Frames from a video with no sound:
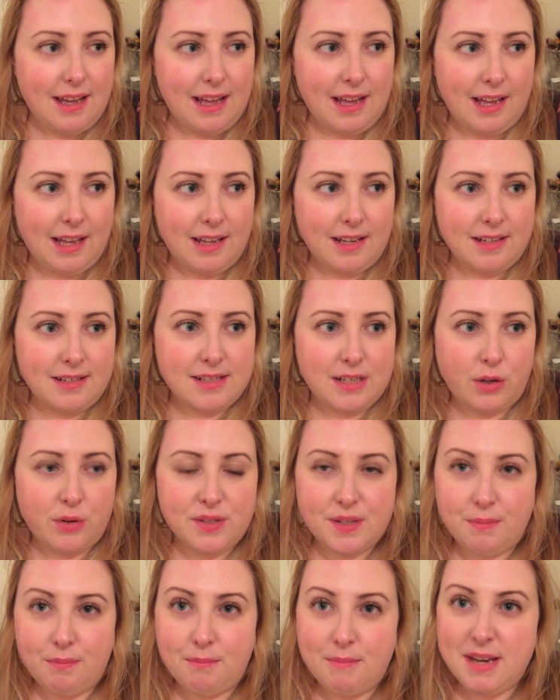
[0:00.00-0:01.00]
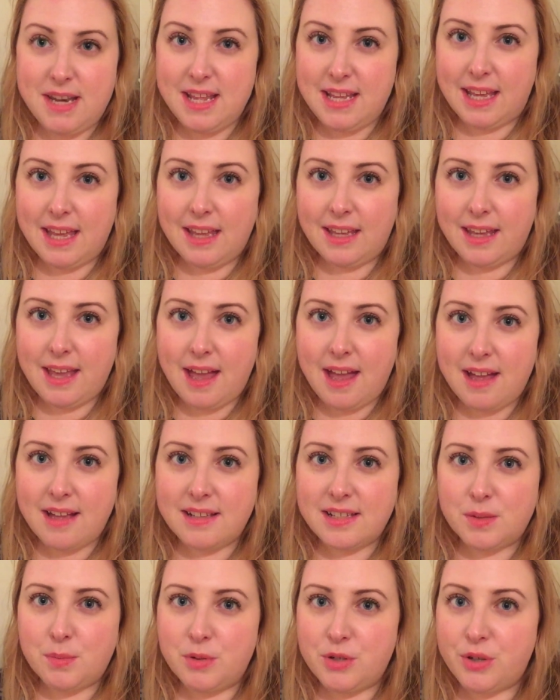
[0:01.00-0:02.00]
and I got some mini Kit
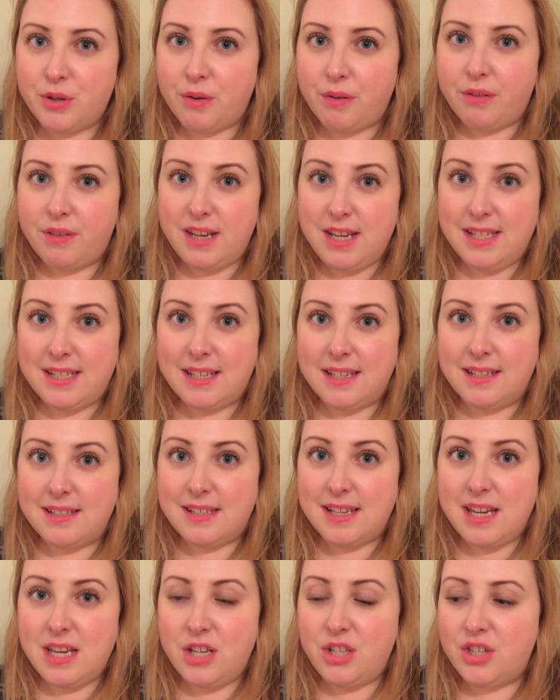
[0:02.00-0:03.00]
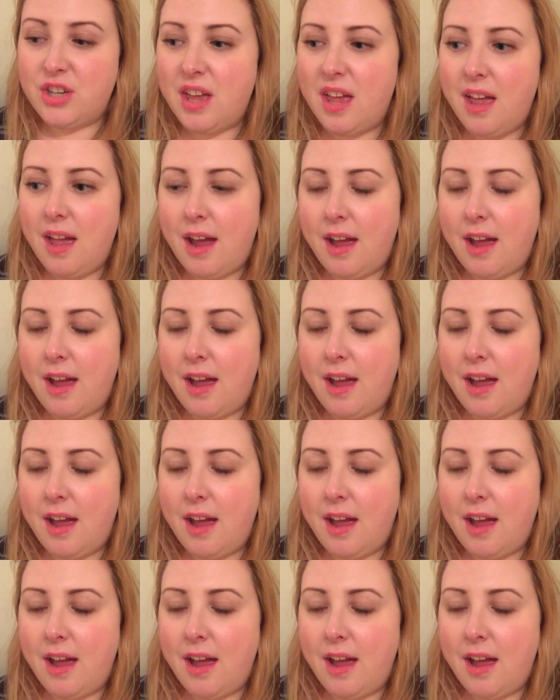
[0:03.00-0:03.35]
Kats, which are 3 cents each,